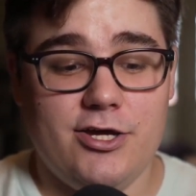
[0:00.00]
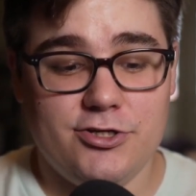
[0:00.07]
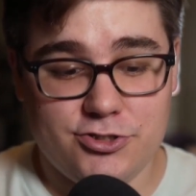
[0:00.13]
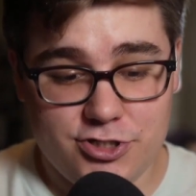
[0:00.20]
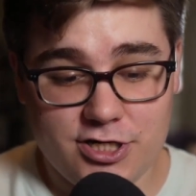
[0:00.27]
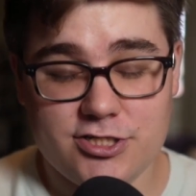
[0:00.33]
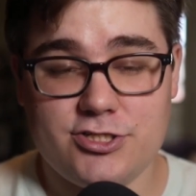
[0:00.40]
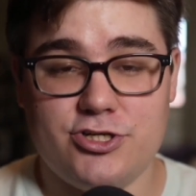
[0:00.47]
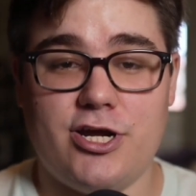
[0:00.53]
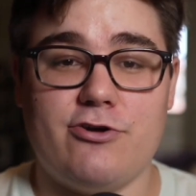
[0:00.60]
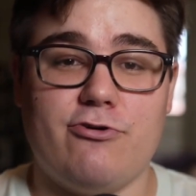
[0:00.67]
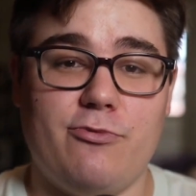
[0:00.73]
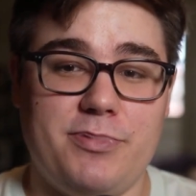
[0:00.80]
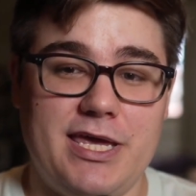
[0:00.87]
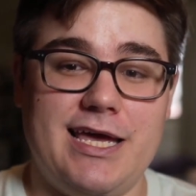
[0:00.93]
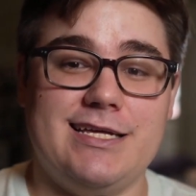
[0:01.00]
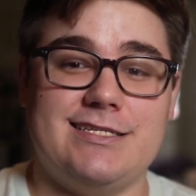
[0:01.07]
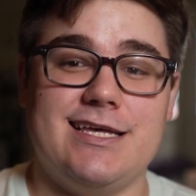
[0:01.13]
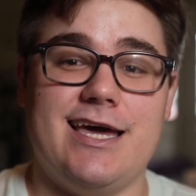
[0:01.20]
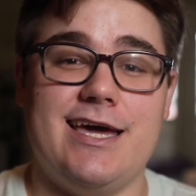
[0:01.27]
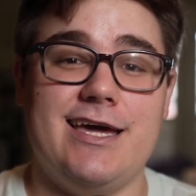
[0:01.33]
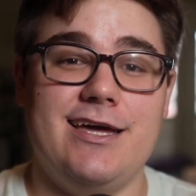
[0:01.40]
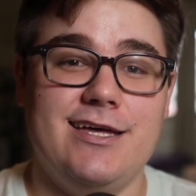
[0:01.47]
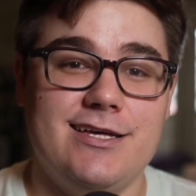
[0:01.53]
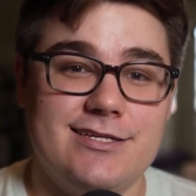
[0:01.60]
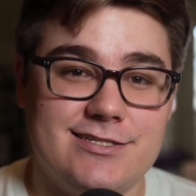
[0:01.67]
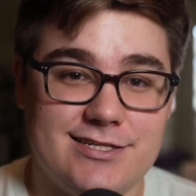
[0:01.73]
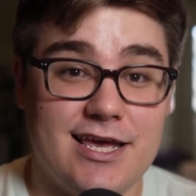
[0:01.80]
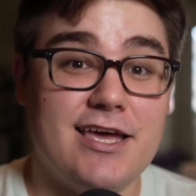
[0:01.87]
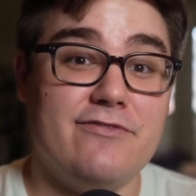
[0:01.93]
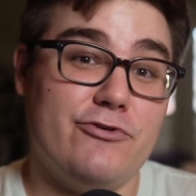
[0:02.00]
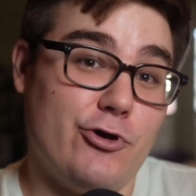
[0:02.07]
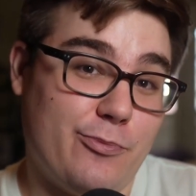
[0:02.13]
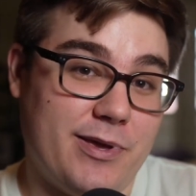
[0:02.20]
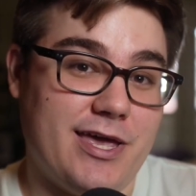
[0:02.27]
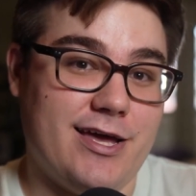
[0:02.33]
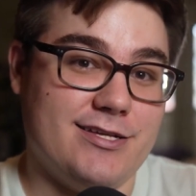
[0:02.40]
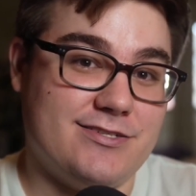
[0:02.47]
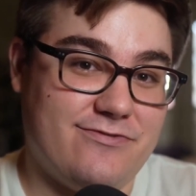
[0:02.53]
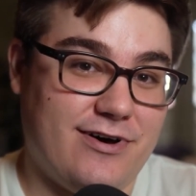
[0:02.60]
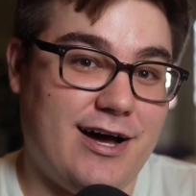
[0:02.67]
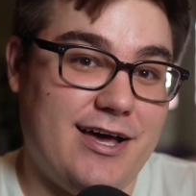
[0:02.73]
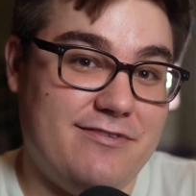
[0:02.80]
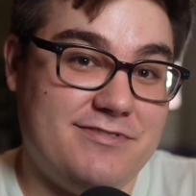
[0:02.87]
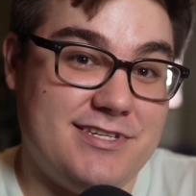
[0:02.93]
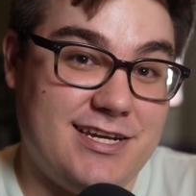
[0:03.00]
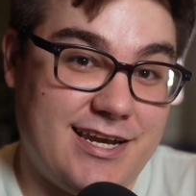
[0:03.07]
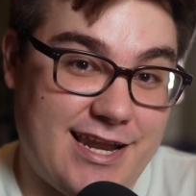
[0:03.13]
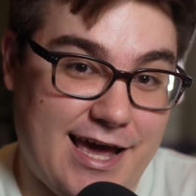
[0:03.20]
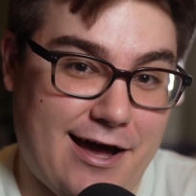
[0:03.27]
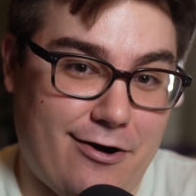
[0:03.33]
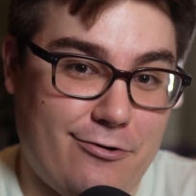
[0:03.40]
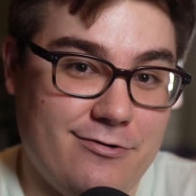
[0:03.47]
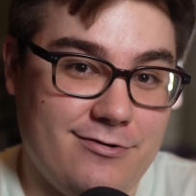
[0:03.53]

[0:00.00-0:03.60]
Just general PSA, save your PS5s now.